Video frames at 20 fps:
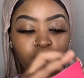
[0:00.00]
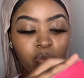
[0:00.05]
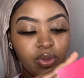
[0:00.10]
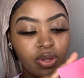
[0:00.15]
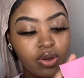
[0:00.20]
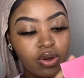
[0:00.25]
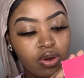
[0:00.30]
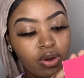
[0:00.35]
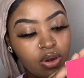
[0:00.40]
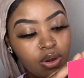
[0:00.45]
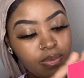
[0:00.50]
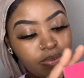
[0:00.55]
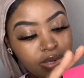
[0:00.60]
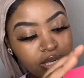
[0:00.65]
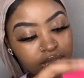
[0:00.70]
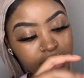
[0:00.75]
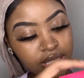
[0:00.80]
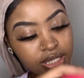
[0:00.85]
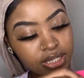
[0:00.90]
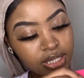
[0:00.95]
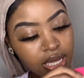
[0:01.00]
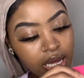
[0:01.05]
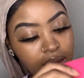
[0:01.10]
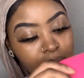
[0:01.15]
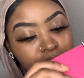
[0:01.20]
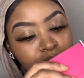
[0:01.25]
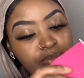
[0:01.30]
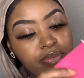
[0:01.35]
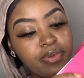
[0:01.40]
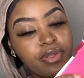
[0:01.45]
Go open this
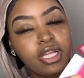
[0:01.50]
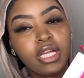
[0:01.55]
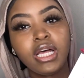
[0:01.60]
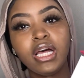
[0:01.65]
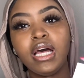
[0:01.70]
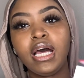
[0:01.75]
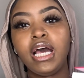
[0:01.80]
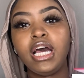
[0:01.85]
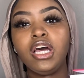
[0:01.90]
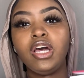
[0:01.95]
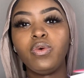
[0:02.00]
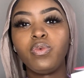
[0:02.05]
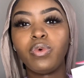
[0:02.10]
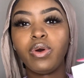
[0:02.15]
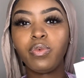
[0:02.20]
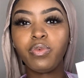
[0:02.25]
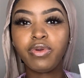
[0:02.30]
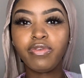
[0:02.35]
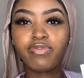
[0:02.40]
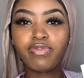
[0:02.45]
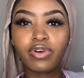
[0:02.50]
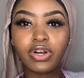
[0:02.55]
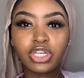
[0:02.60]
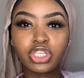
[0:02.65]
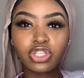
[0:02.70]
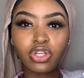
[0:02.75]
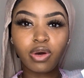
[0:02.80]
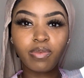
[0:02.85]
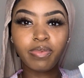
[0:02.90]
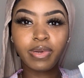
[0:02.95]
up. And when we
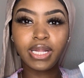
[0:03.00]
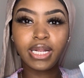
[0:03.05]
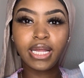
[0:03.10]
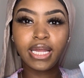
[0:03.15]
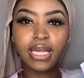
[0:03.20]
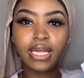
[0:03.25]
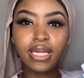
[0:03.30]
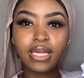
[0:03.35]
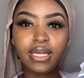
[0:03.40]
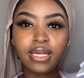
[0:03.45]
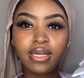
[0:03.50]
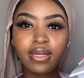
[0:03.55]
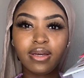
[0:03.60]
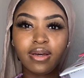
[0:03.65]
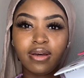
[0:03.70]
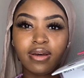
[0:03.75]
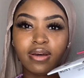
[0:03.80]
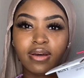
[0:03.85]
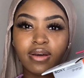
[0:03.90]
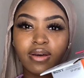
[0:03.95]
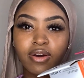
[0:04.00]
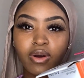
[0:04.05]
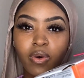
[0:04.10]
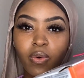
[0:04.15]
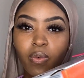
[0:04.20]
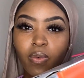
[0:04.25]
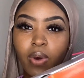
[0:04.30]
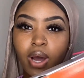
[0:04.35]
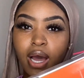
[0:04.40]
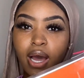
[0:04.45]
first open it,
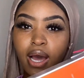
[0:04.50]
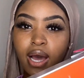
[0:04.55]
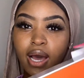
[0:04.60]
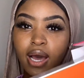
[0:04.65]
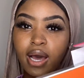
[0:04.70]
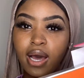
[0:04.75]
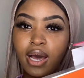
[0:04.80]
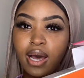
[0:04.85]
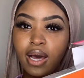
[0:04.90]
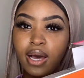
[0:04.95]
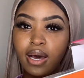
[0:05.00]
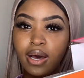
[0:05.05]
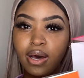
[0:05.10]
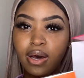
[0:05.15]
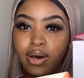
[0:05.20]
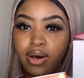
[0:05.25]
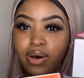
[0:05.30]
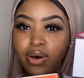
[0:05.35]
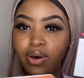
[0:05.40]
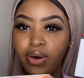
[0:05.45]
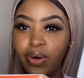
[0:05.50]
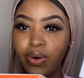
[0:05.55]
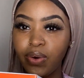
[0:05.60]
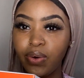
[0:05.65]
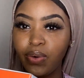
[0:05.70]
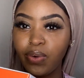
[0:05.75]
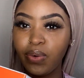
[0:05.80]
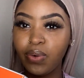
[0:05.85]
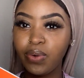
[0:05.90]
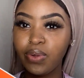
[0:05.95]

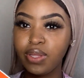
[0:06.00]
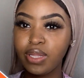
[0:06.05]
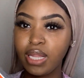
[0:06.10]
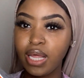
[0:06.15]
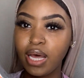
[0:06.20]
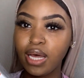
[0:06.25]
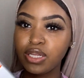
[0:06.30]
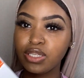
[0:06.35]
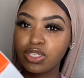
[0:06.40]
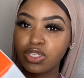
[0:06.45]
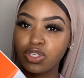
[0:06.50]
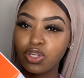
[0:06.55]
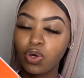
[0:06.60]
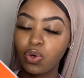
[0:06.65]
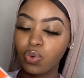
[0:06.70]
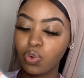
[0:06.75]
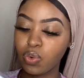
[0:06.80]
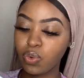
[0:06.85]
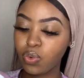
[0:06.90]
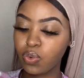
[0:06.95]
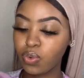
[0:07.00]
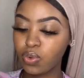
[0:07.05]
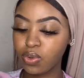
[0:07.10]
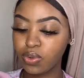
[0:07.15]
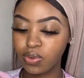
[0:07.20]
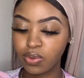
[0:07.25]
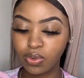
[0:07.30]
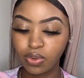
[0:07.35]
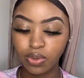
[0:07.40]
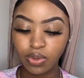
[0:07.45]
wow, that's so
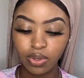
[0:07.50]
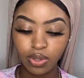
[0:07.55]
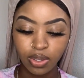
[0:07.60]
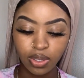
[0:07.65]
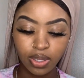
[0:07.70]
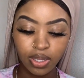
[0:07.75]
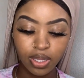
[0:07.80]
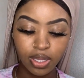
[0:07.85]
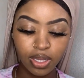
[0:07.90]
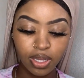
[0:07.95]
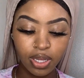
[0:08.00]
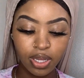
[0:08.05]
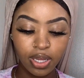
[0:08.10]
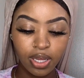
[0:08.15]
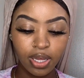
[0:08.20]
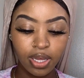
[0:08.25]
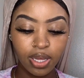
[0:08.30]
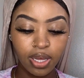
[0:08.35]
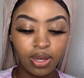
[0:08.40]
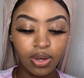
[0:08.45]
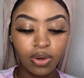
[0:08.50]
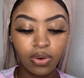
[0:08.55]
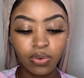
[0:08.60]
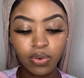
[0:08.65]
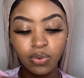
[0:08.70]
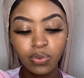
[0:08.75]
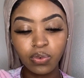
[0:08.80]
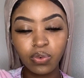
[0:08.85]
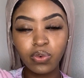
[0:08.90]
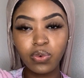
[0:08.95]
cool.
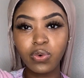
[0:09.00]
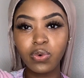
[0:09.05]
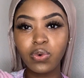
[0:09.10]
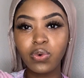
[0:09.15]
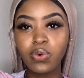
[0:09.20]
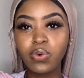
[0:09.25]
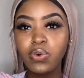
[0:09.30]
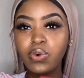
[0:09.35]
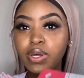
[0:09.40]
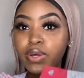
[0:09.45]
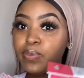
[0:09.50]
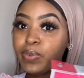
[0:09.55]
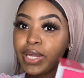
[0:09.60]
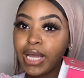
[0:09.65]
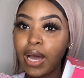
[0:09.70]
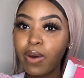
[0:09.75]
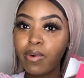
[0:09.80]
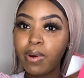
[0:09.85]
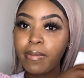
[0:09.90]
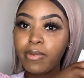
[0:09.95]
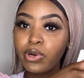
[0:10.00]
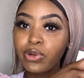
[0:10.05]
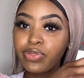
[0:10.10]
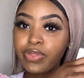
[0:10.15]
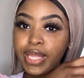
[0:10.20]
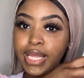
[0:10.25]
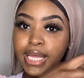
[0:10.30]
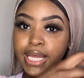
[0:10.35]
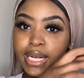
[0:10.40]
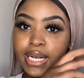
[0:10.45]
Ooh, we got one more
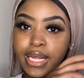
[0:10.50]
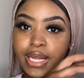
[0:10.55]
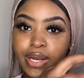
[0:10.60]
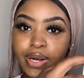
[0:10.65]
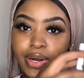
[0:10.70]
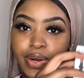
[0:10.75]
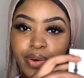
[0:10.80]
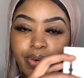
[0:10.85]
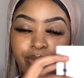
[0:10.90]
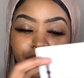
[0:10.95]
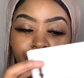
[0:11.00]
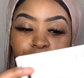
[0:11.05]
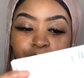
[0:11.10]
thing in here.